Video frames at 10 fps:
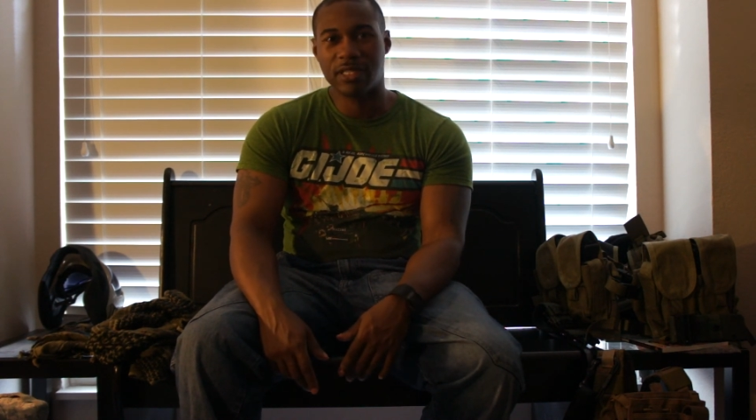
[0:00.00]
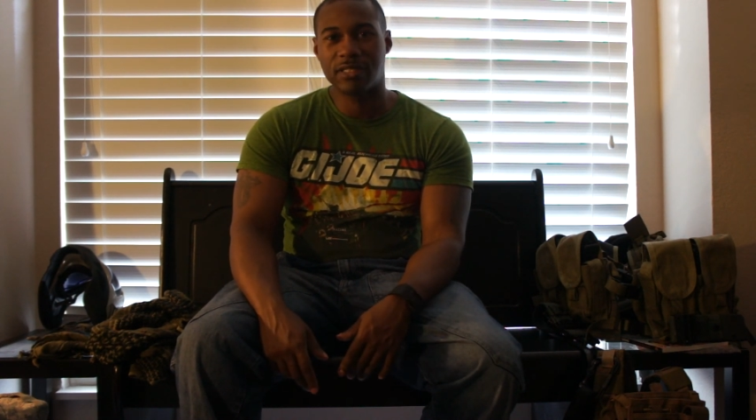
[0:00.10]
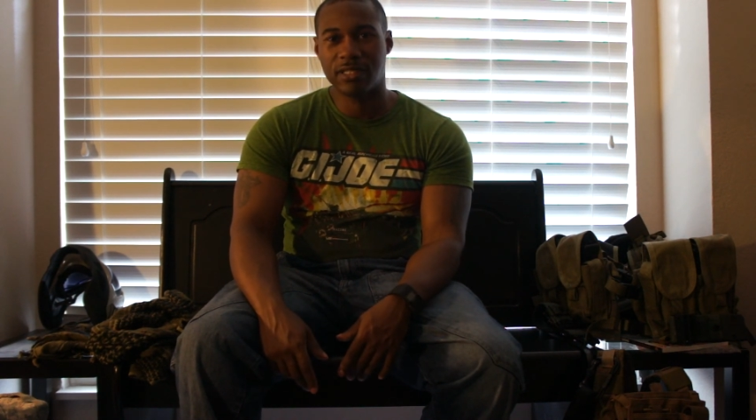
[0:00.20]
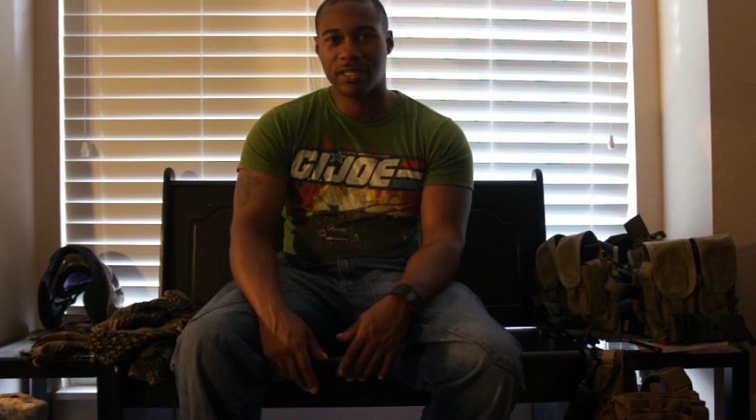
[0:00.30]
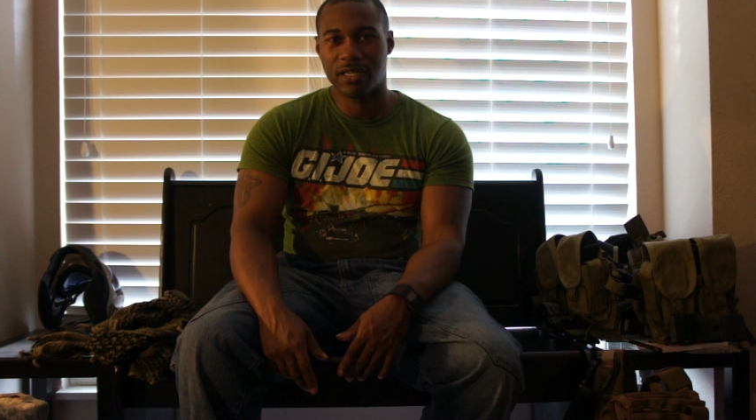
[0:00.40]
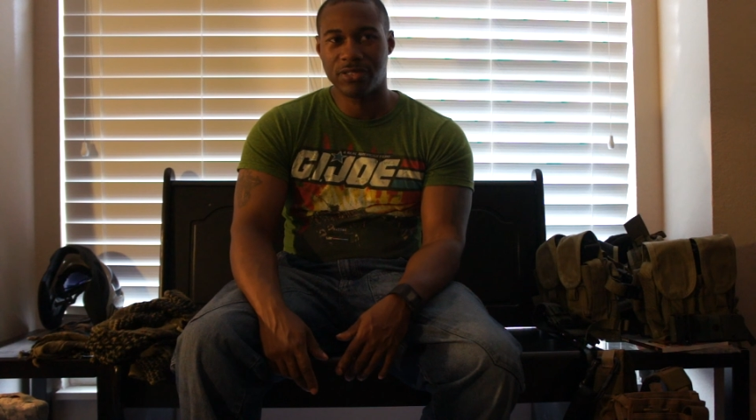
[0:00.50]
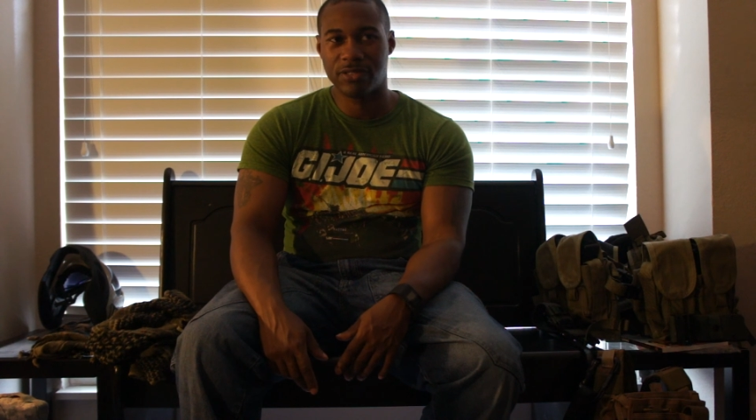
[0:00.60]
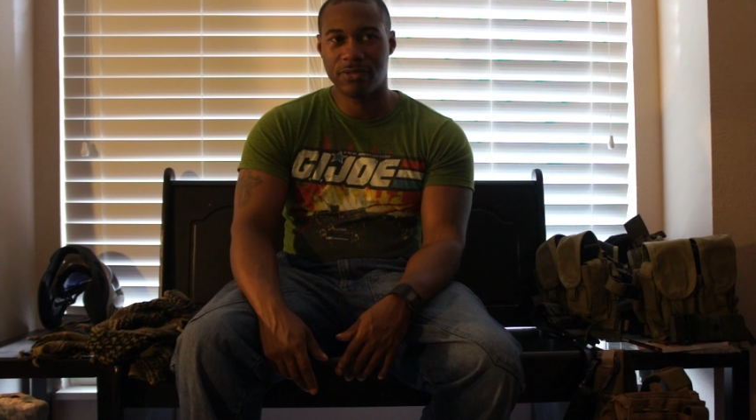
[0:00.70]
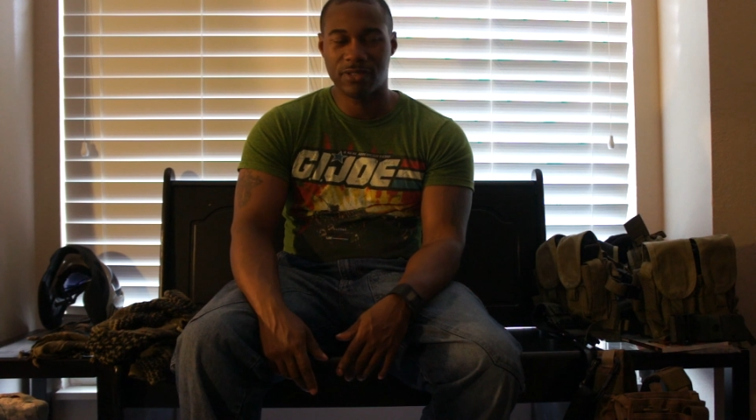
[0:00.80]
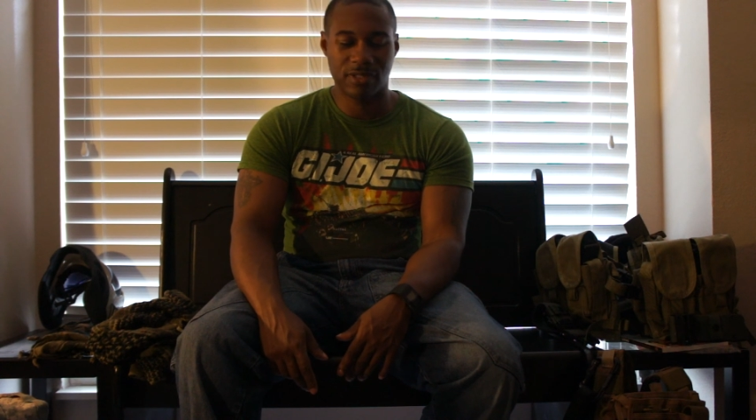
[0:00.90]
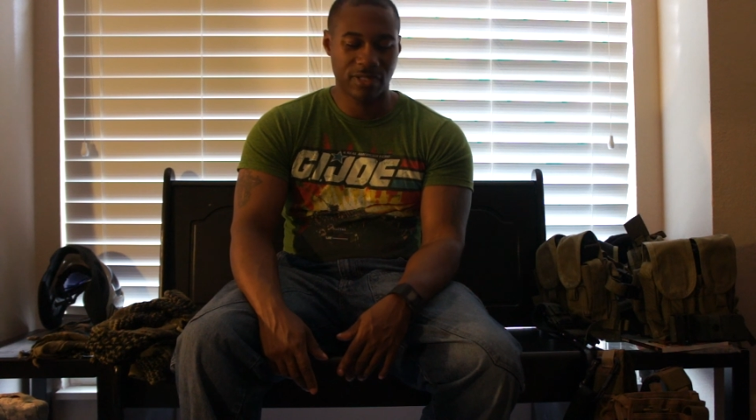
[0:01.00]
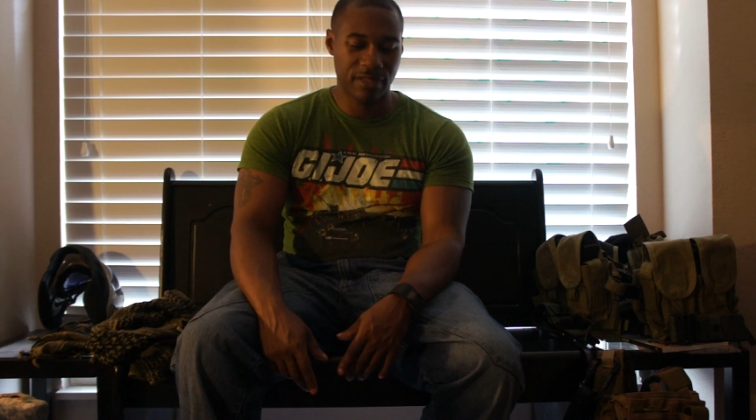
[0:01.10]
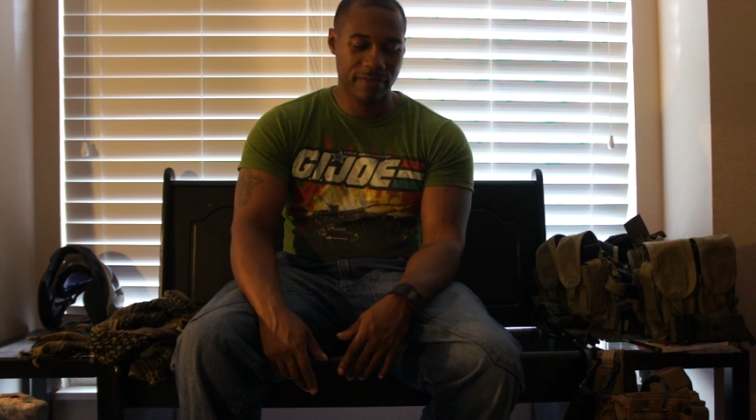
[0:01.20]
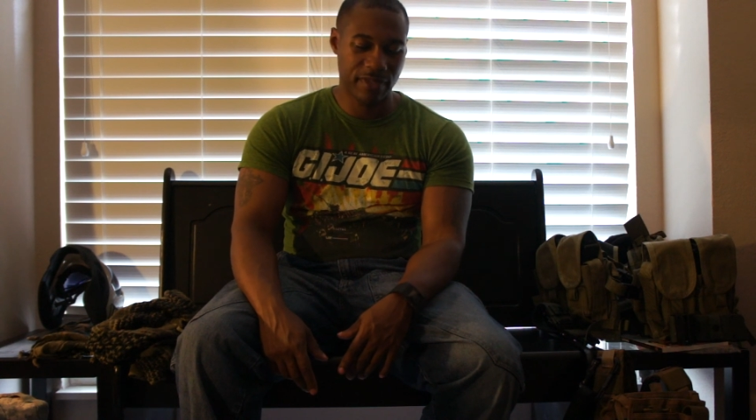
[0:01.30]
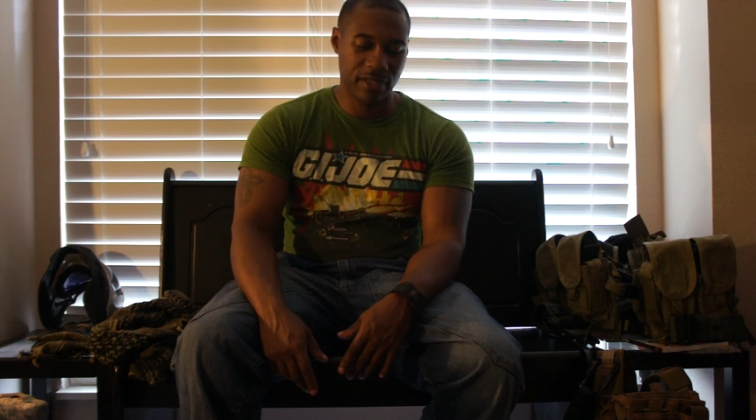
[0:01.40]
I'll tell you how it shoots on
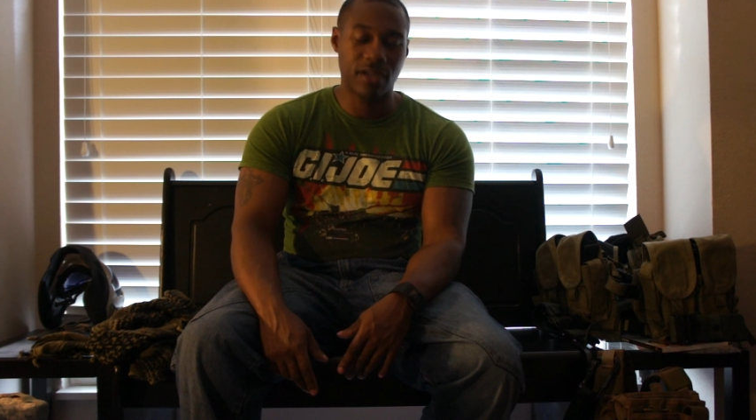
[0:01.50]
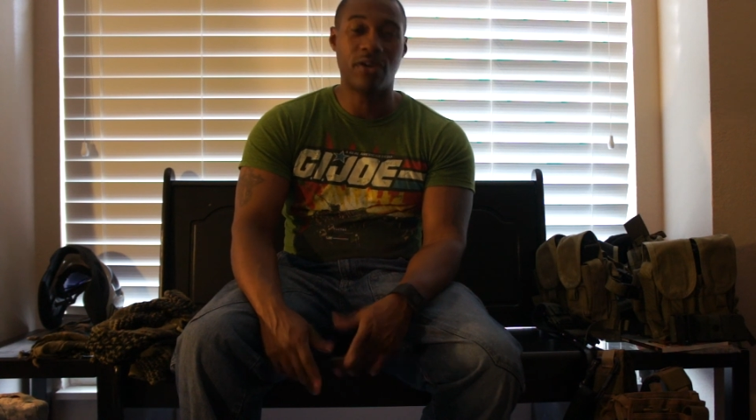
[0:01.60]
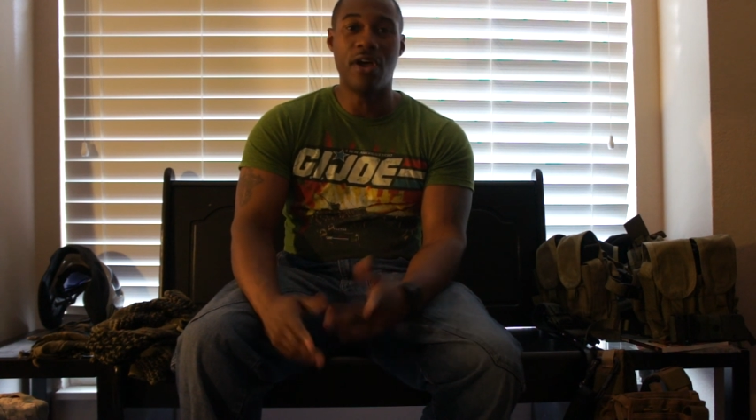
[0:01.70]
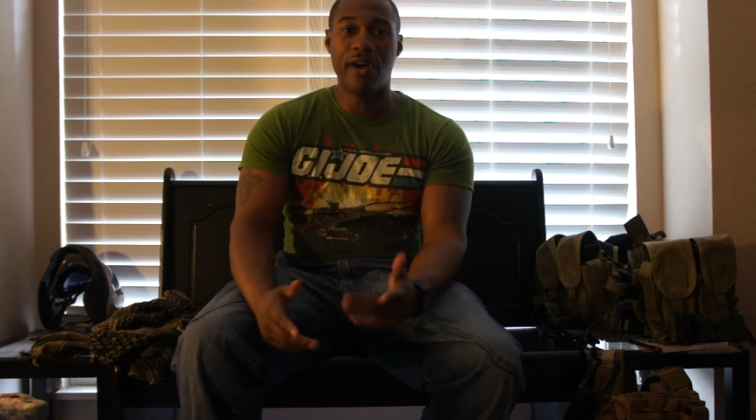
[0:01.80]
another video.